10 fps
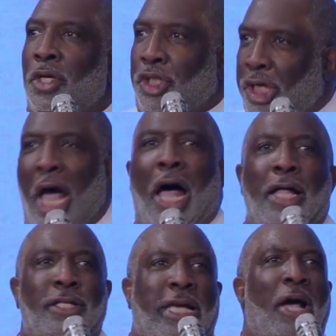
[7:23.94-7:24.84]

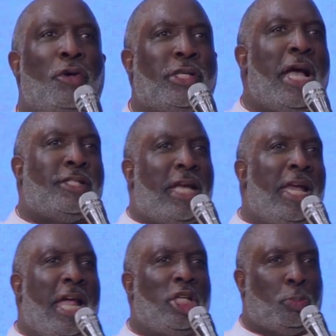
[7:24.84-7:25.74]
John tells us
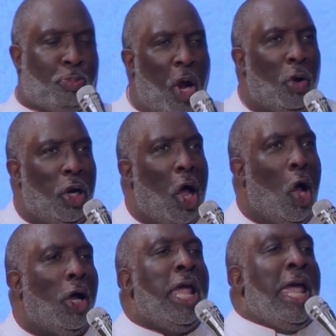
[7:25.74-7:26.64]
in his
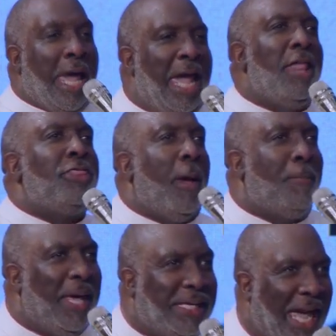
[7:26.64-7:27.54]
prologue, in the
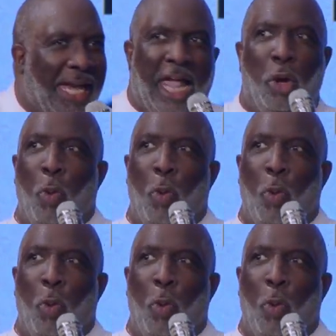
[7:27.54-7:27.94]
beginning